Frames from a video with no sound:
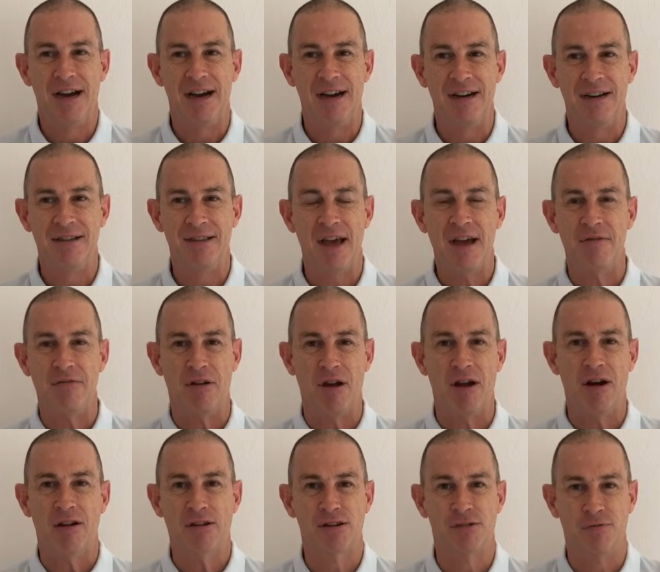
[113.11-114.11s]
They have
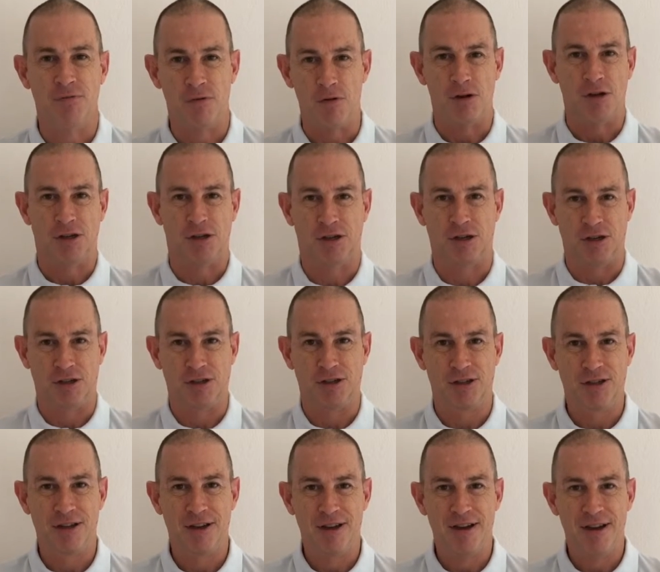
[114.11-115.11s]
large
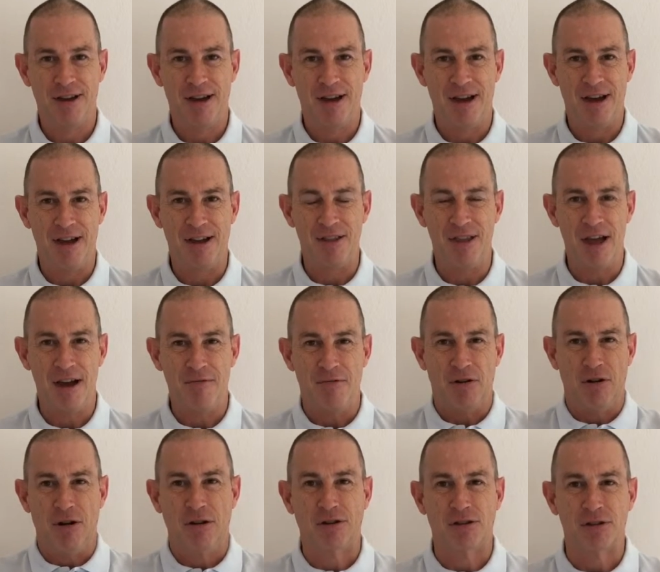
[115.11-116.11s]
voices and they have
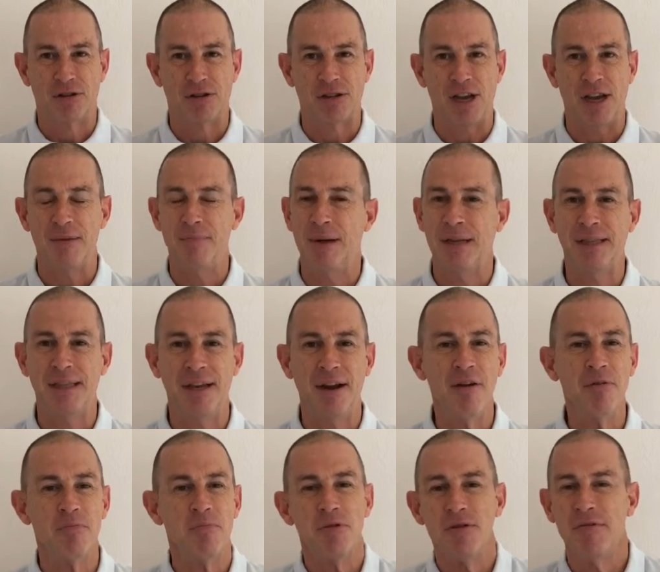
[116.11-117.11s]
a lot to say, but they
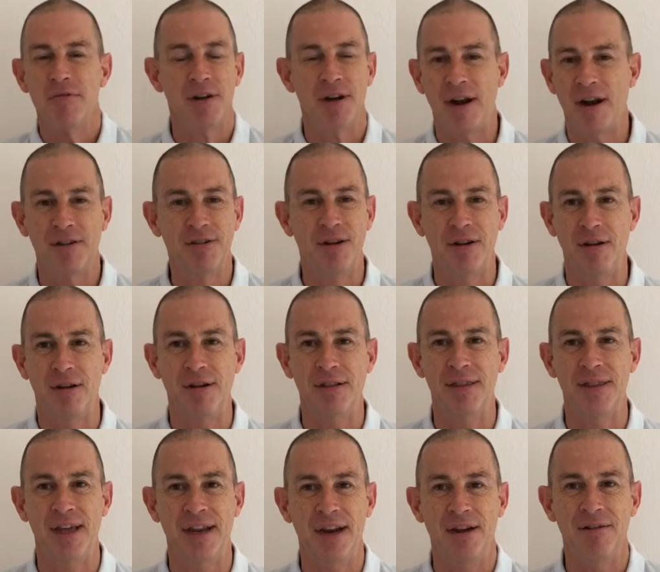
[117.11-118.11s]
don't move around a
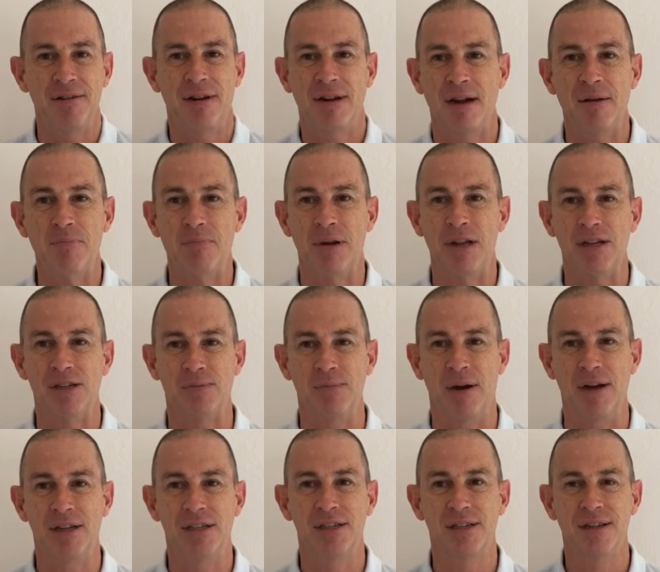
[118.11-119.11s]
lot and they don't accomplish
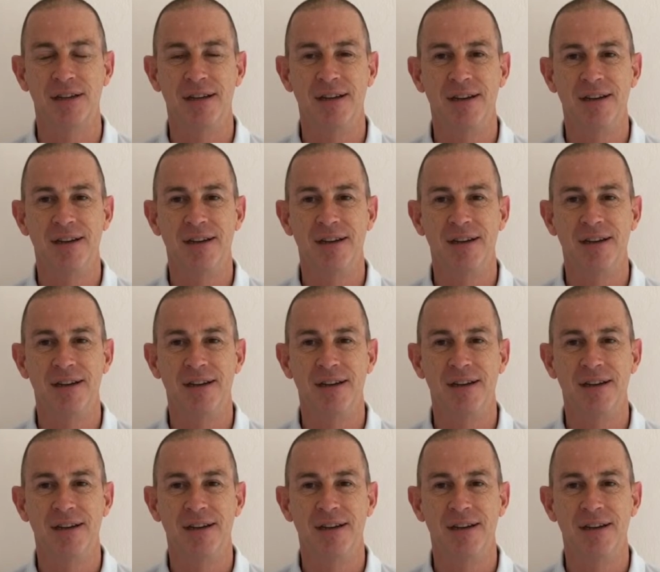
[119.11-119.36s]
much.